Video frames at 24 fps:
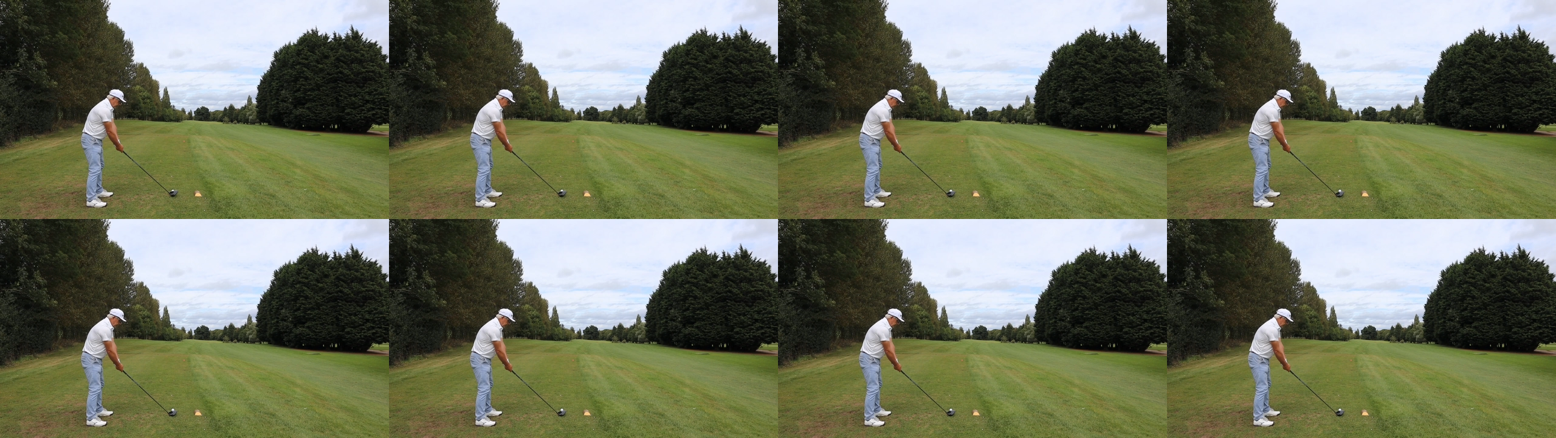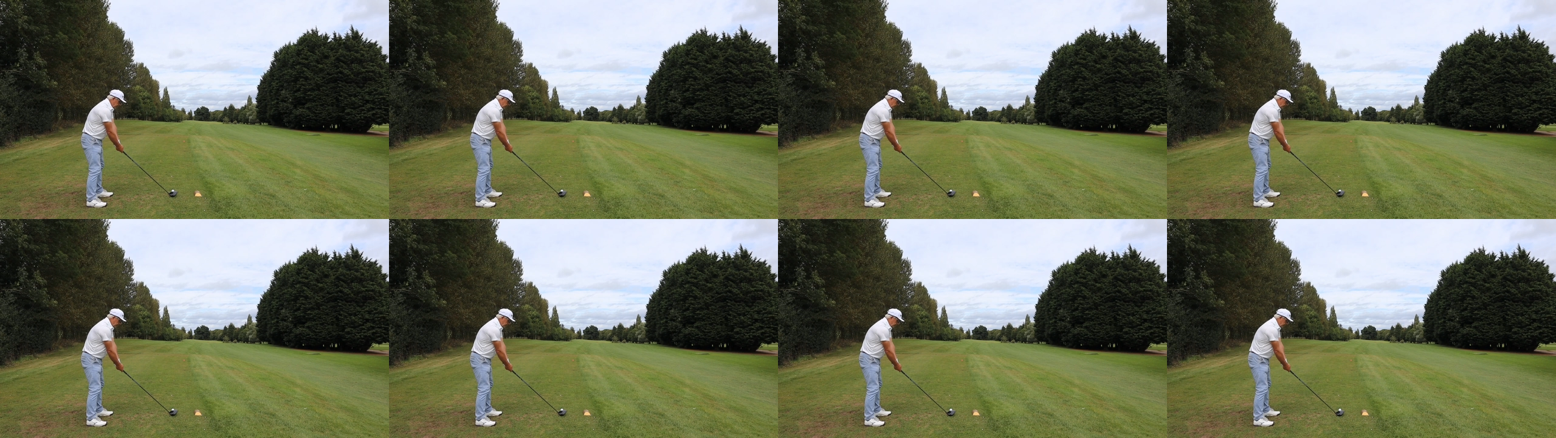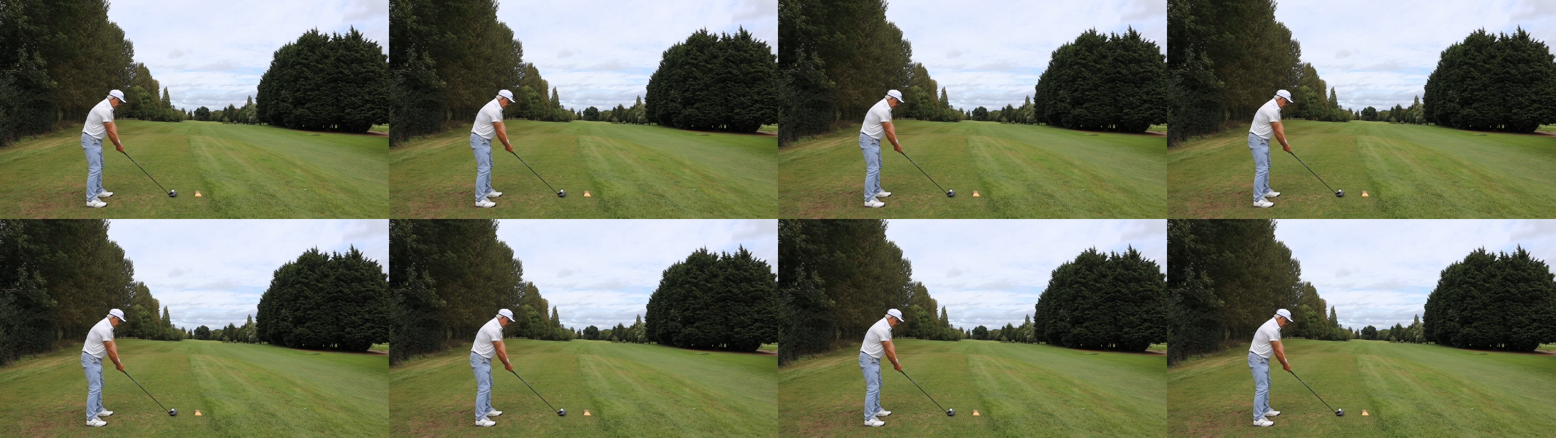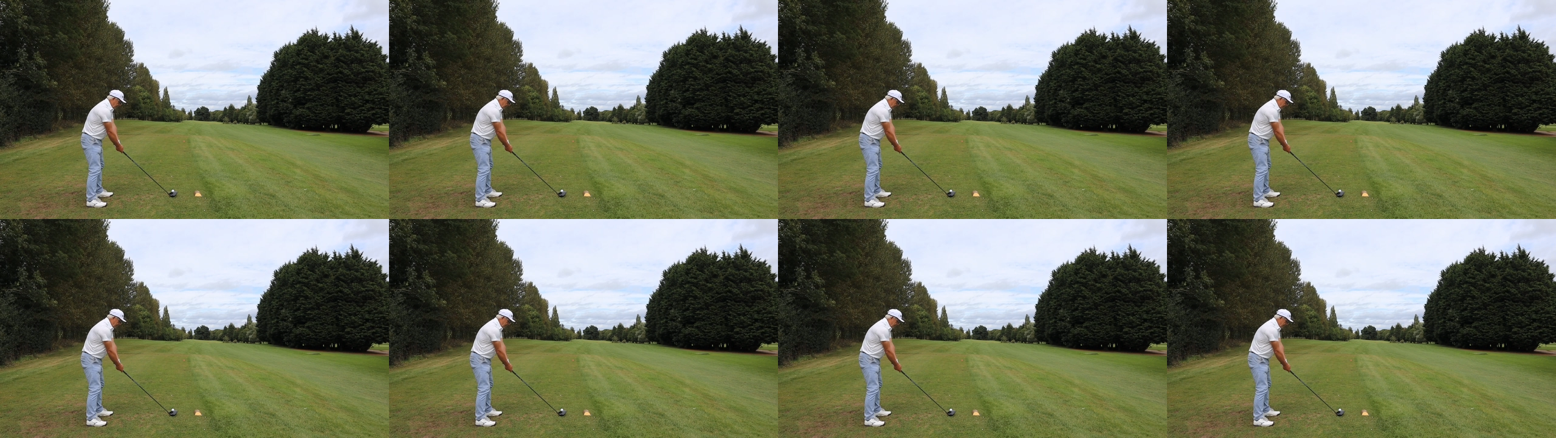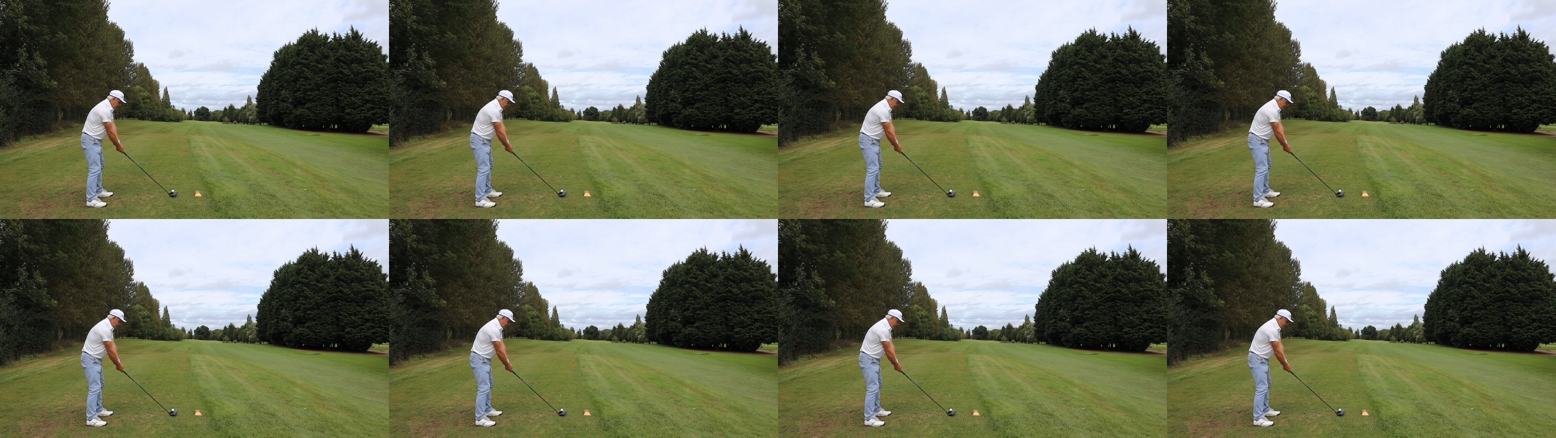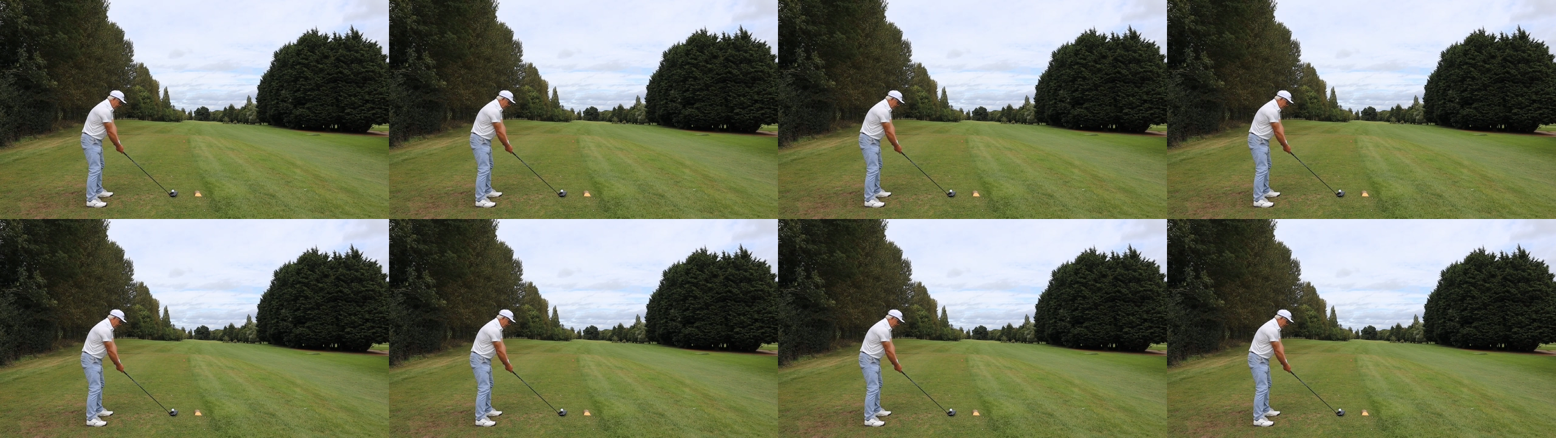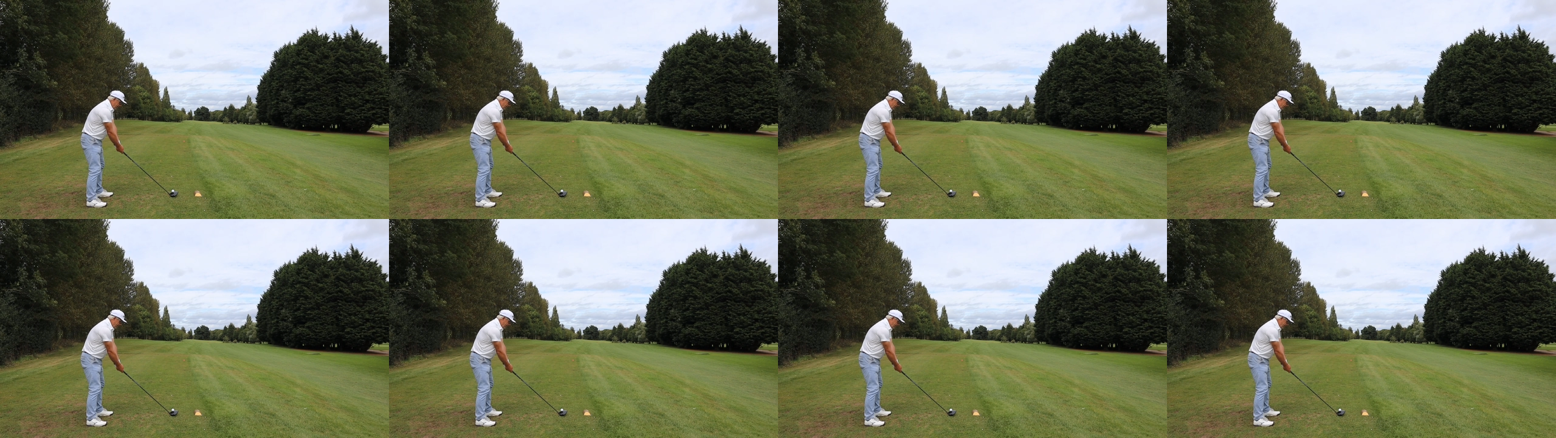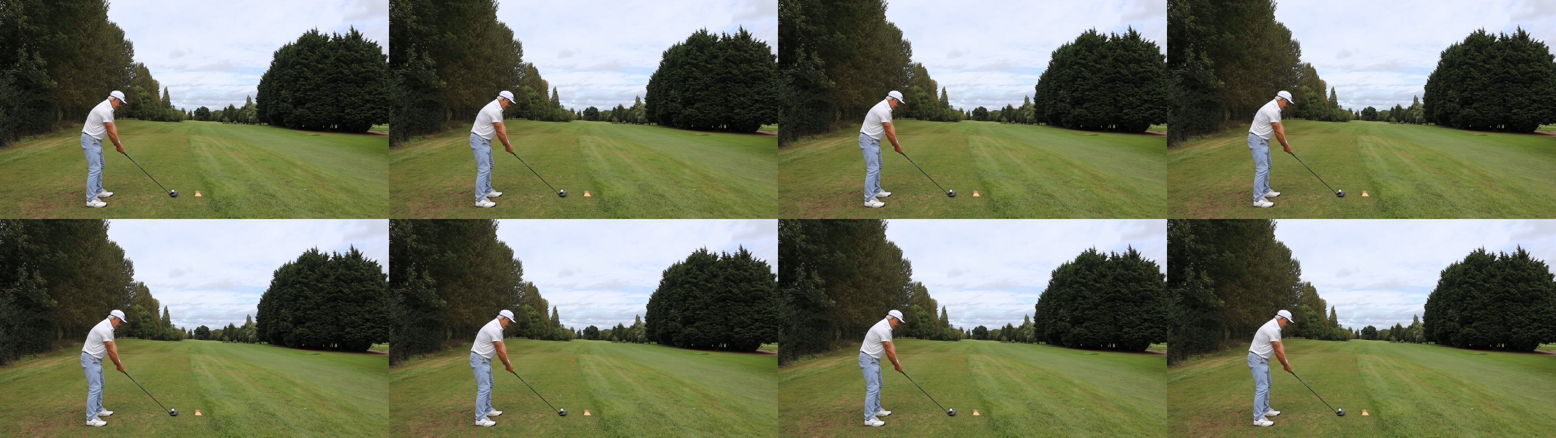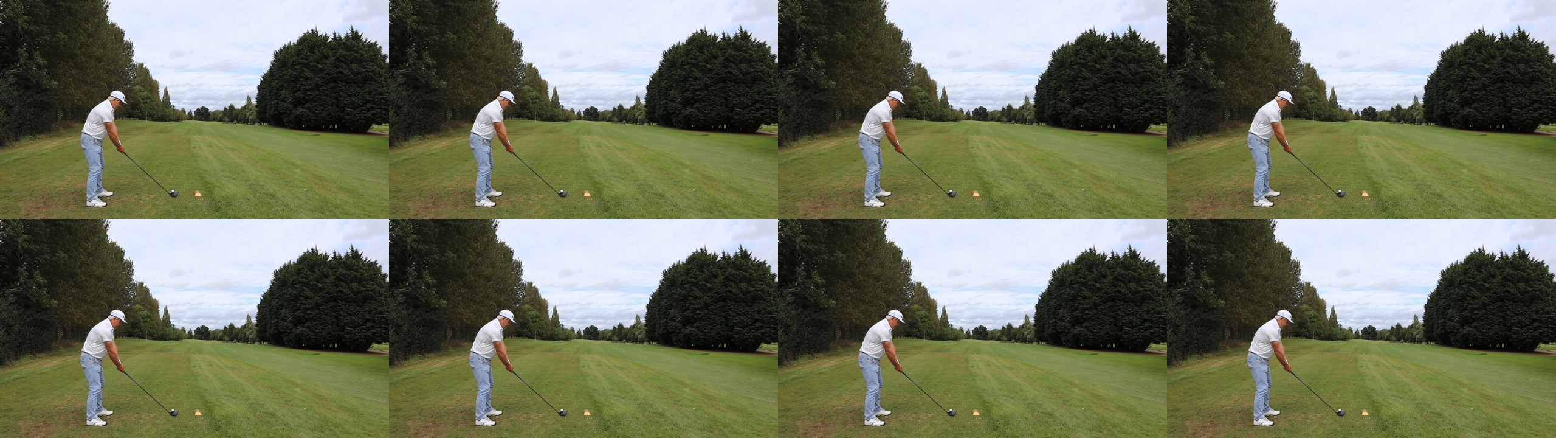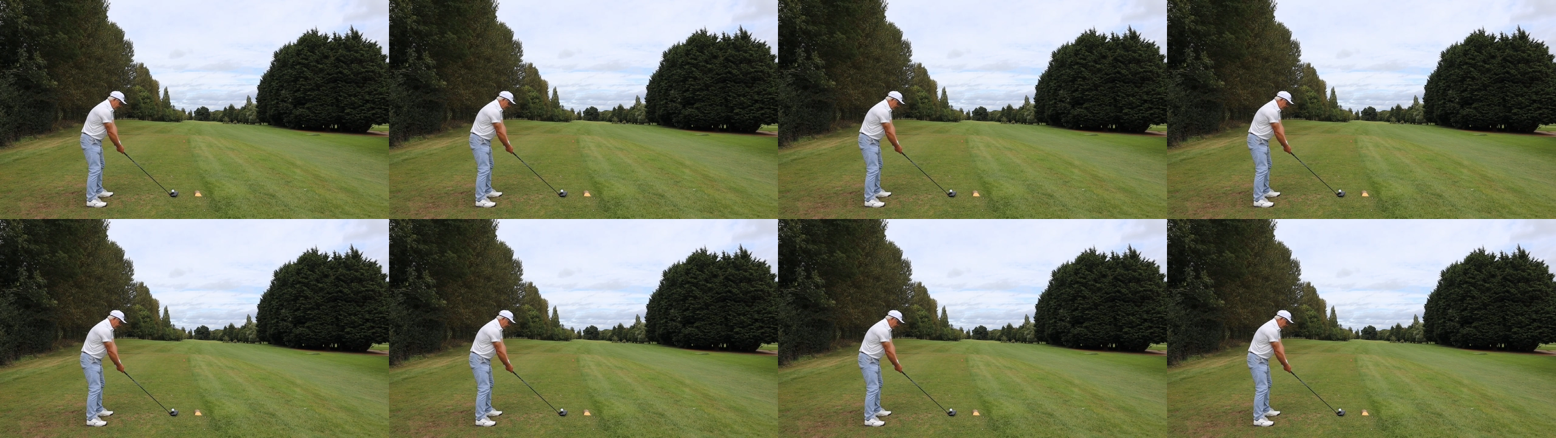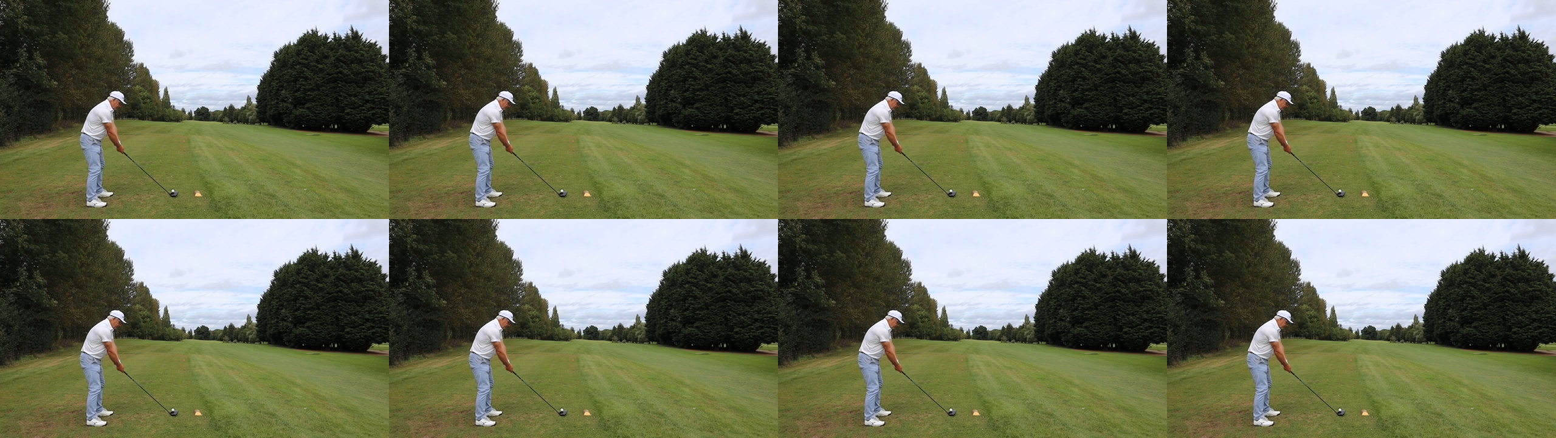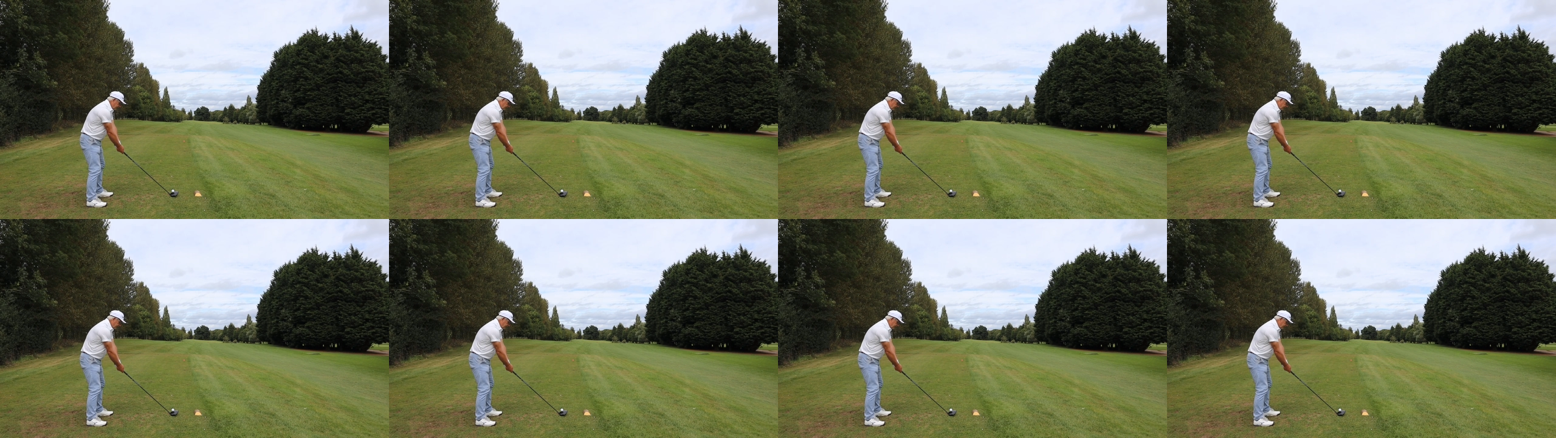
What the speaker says: Nobody's mouth can be seen.